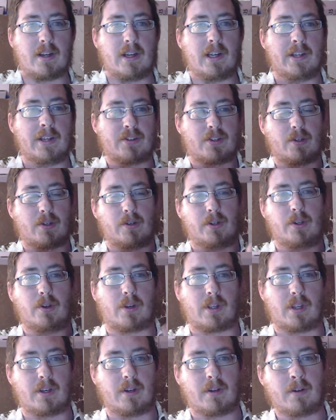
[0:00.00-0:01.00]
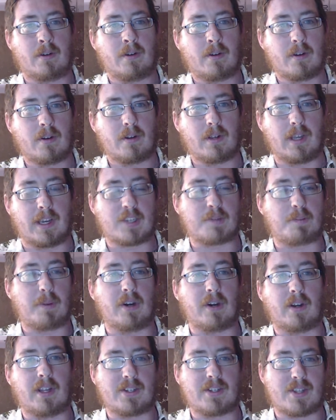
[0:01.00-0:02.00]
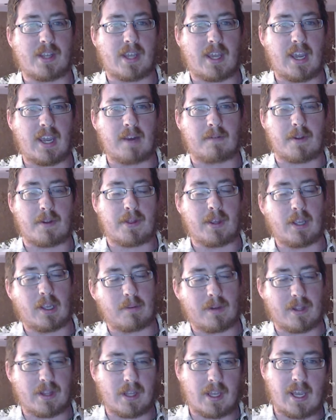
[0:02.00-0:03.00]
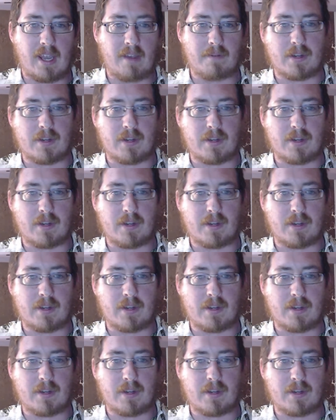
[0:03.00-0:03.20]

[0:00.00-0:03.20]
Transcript: And so you can experience the cave or think about the cave,